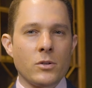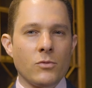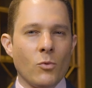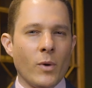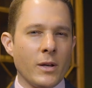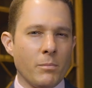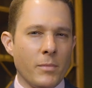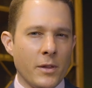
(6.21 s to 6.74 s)
of
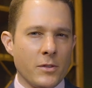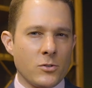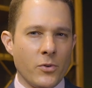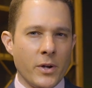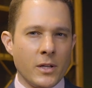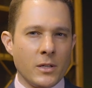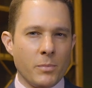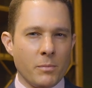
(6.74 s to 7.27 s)
1 month's
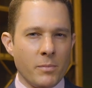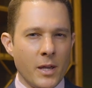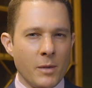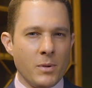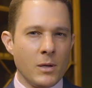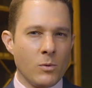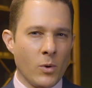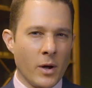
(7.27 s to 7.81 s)
rent, but
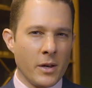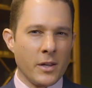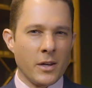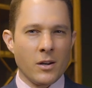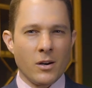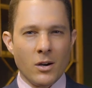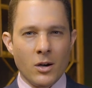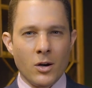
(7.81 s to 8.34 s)
maybe
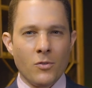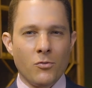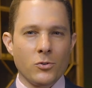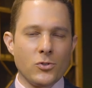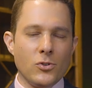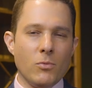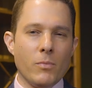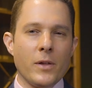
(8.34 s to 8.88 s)
1.5
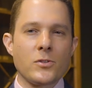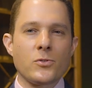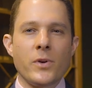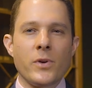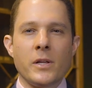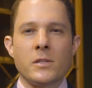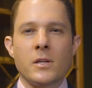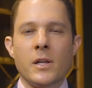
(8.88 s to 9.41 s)
or 2 months'
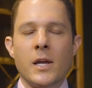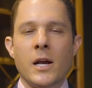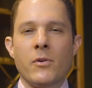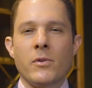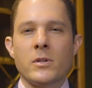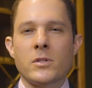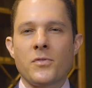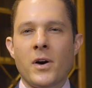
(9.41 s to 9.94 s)
rent in
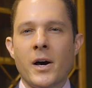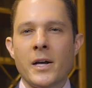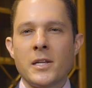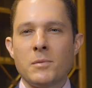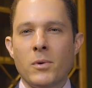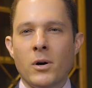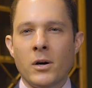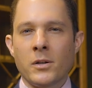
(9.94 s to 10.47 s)
areas of high
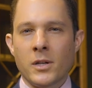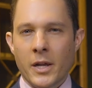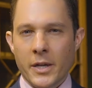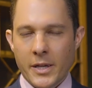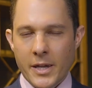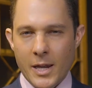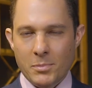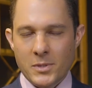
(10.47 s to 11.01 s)
demand
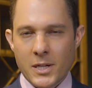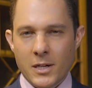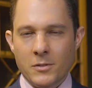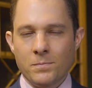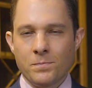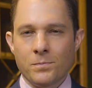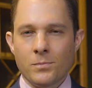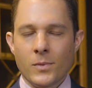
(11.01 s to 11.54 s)
like Cape Town.
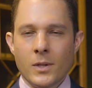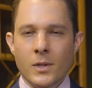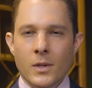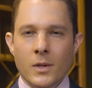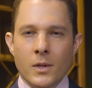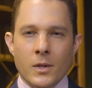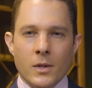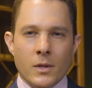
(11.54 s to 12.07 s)

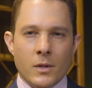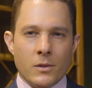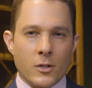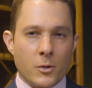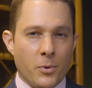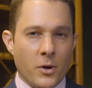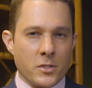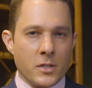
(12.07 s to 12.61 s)
The
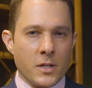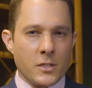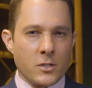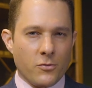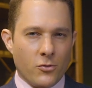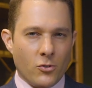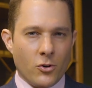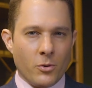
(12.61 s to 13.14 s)
deposit is a
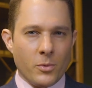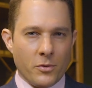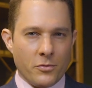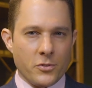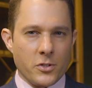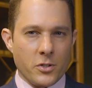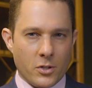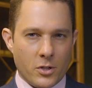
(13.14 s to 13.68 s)
form of
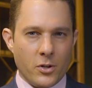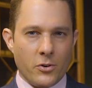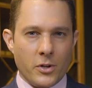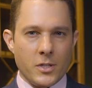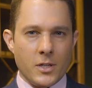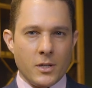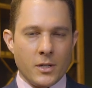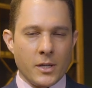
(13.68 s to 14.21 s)

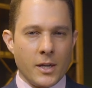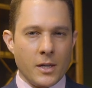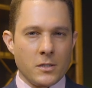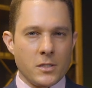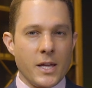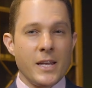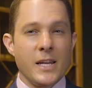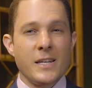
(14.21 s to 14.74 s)
security
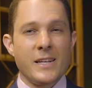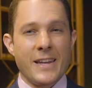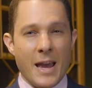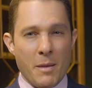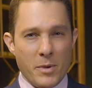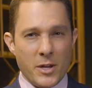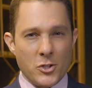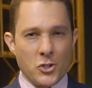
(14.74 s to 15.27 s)
against any
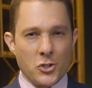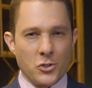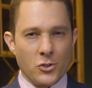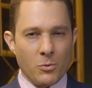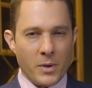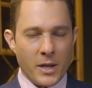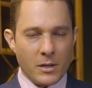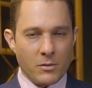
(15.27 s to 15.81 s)
damage
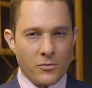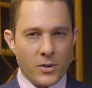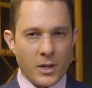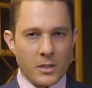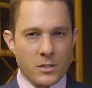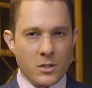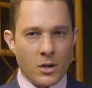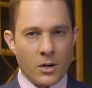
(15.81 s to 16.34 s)
you may
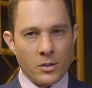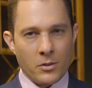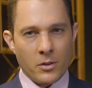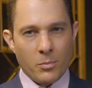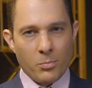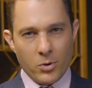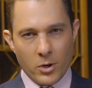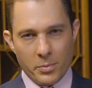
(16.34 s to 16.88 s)
inflict on the
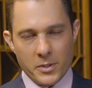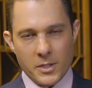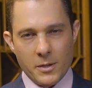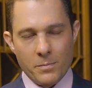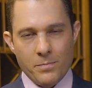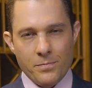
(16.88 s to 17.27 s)
property.